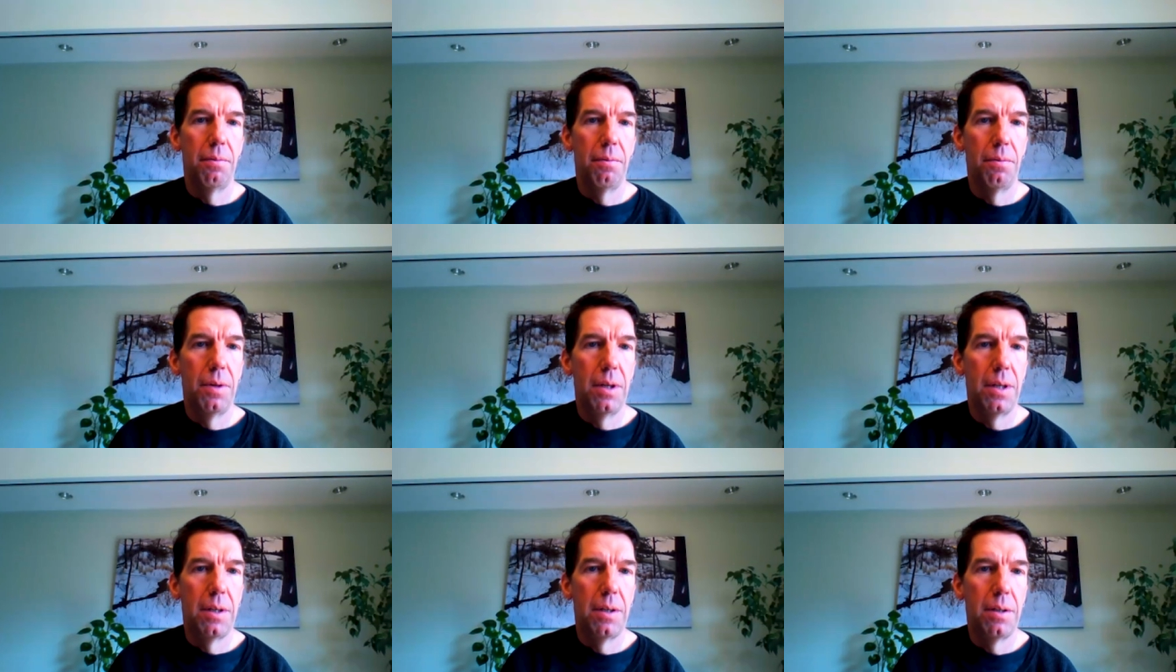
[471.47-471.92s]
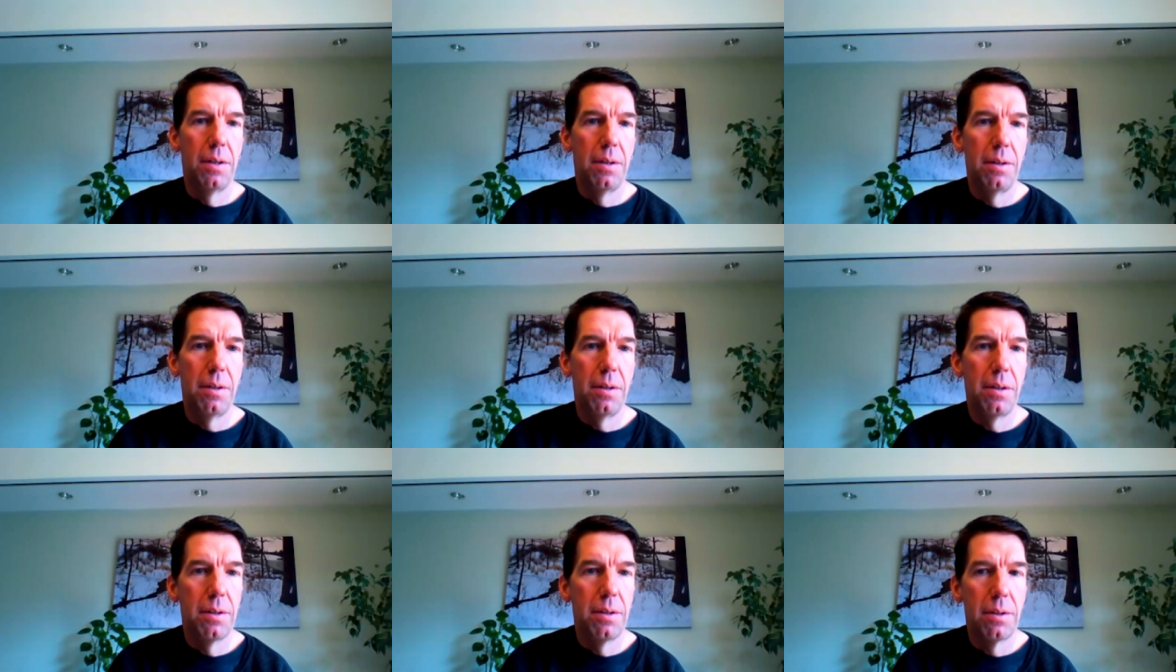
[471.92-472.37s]

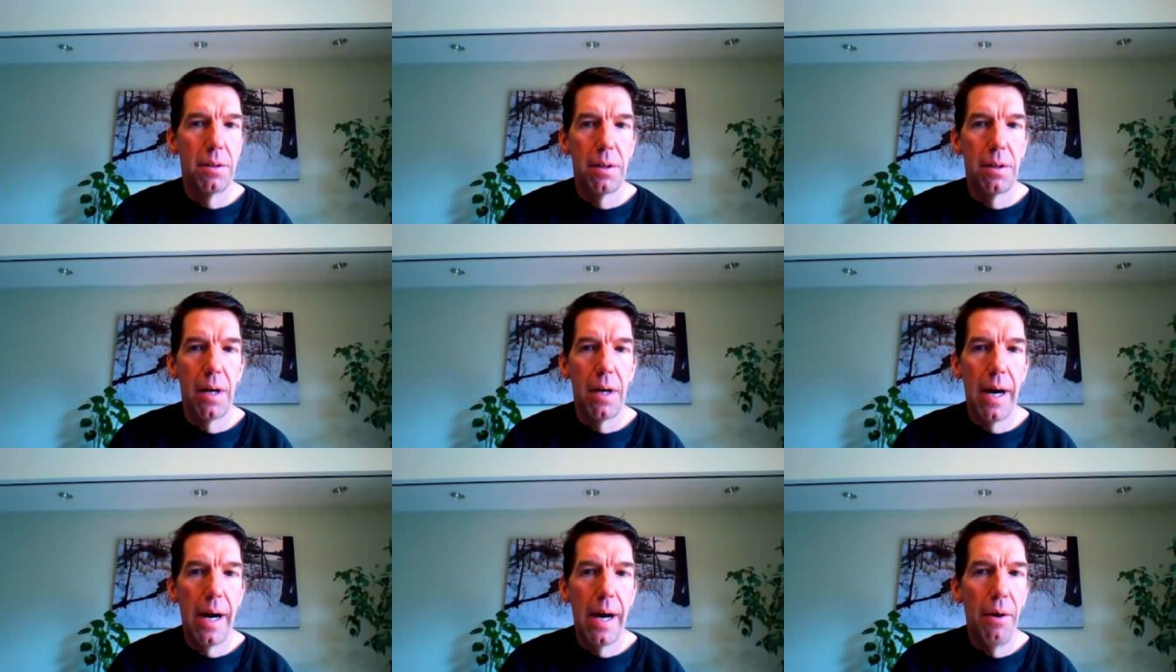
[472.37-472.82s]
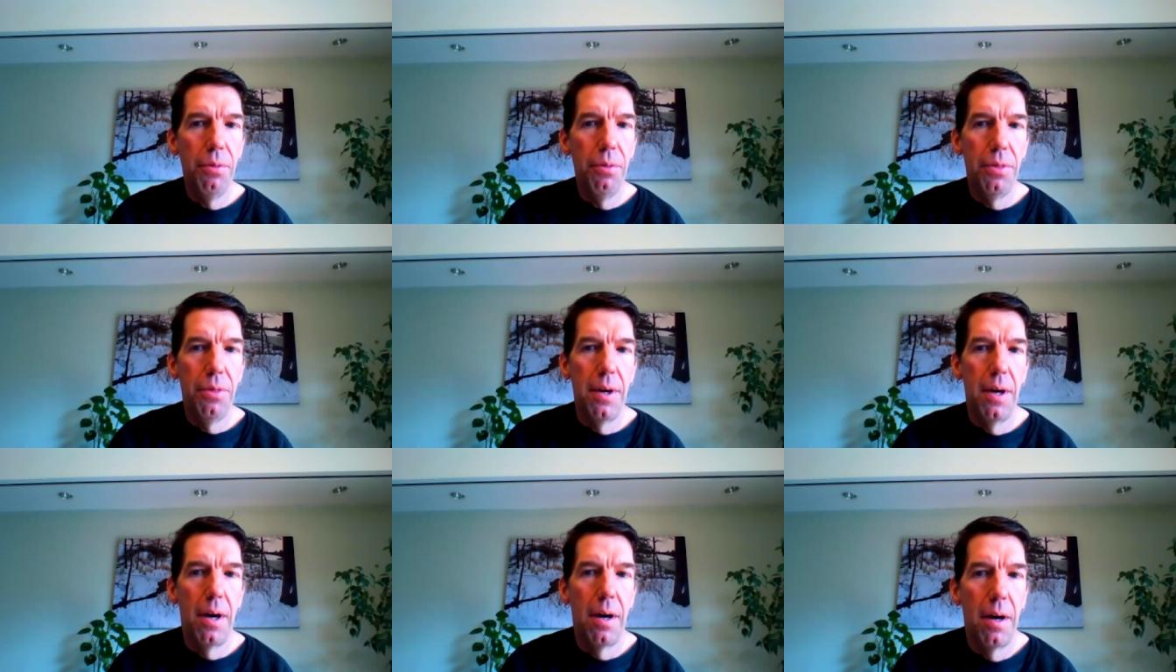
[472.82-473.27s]
when you're
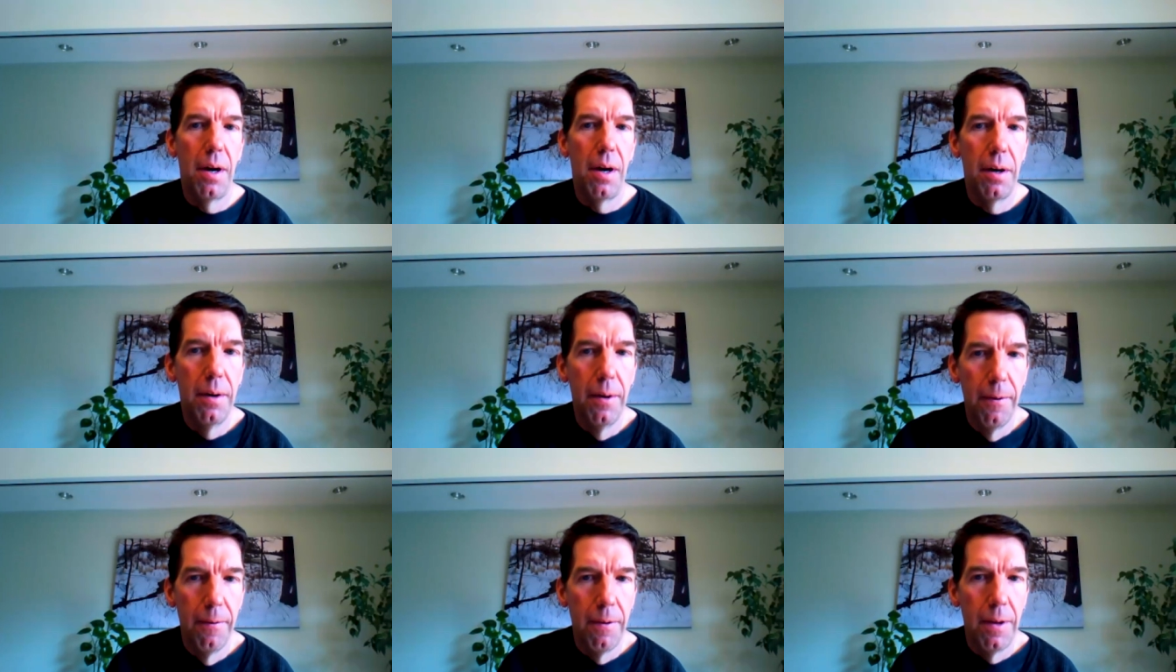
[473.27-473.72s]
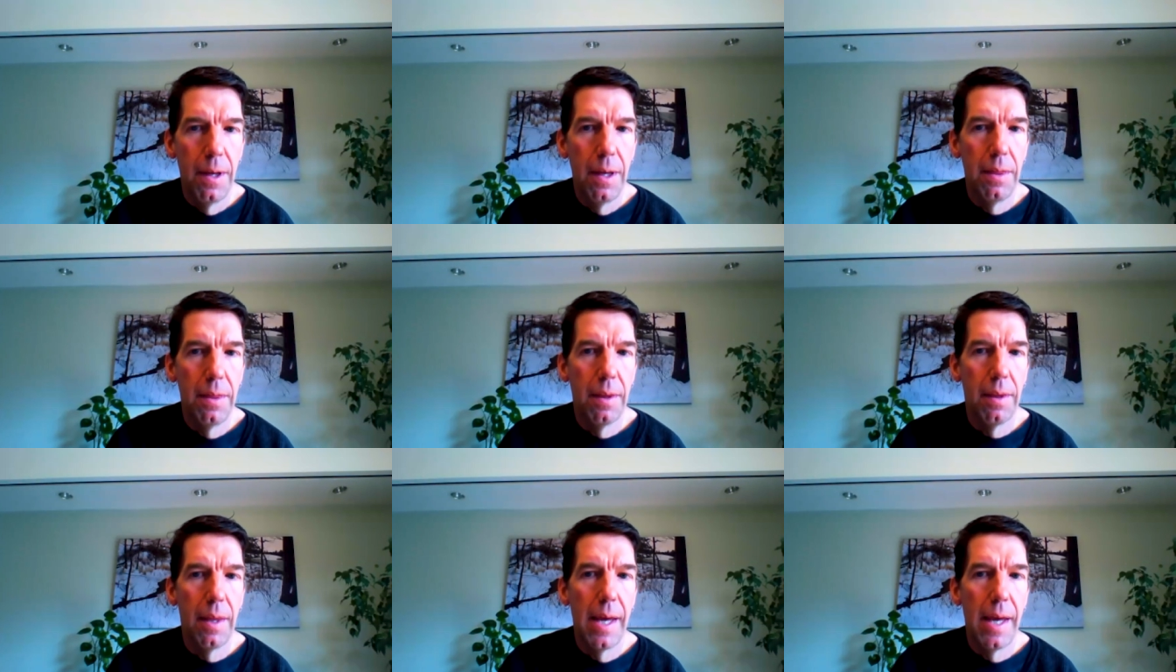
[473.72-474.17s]
out there
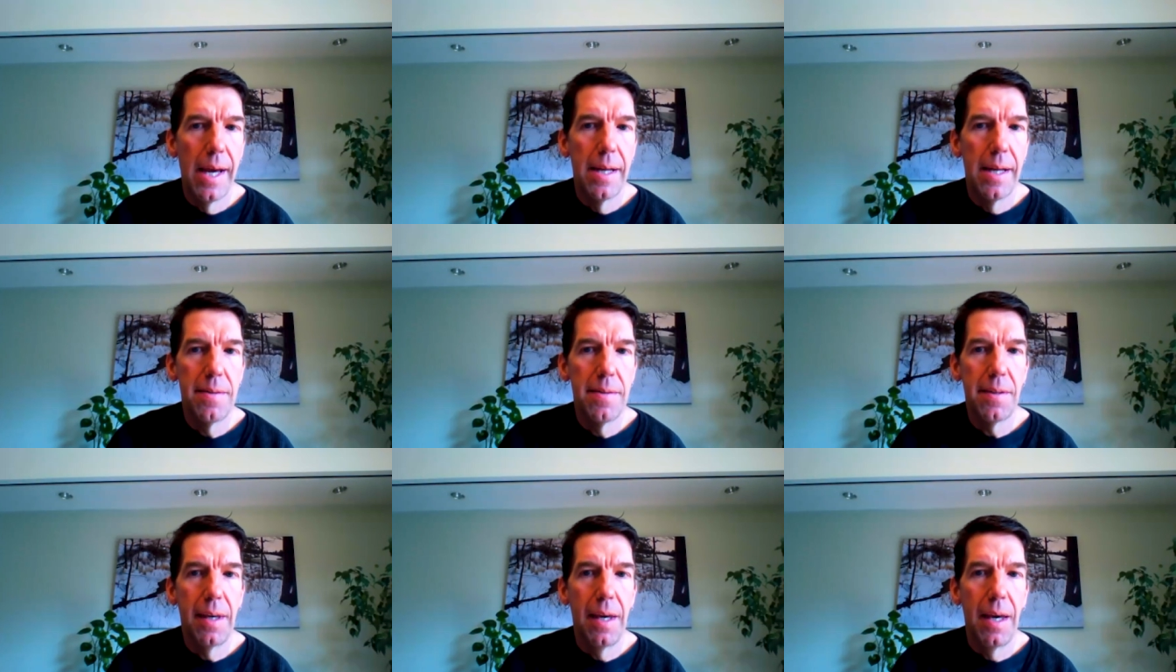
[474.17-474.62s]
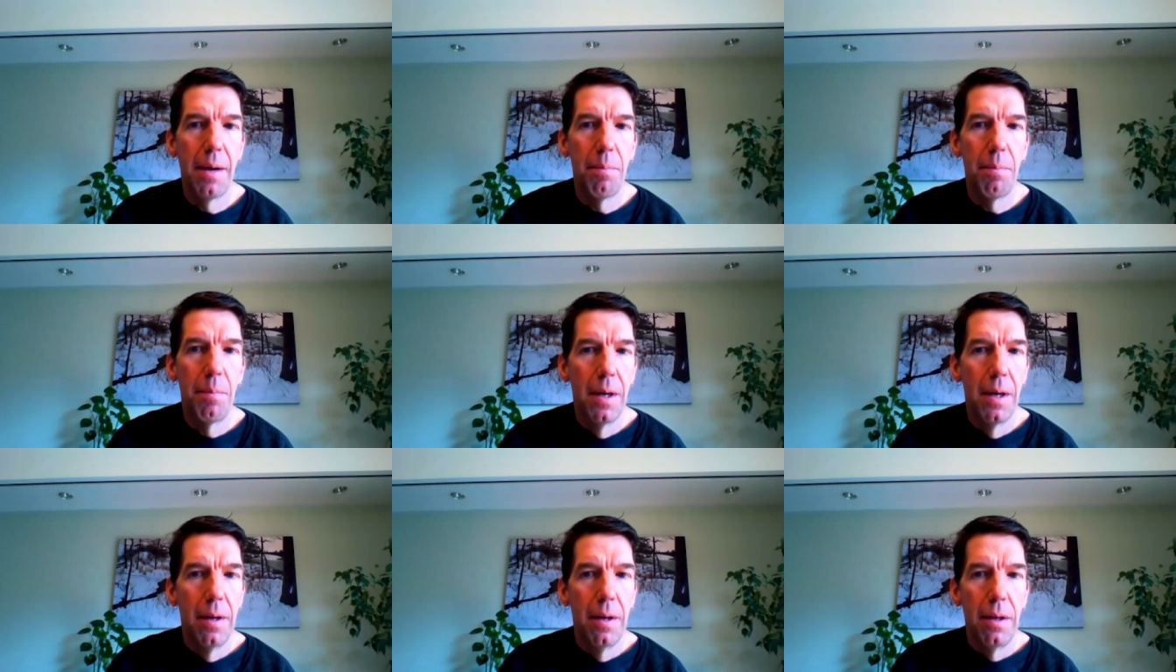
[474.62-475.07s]
in the landscape,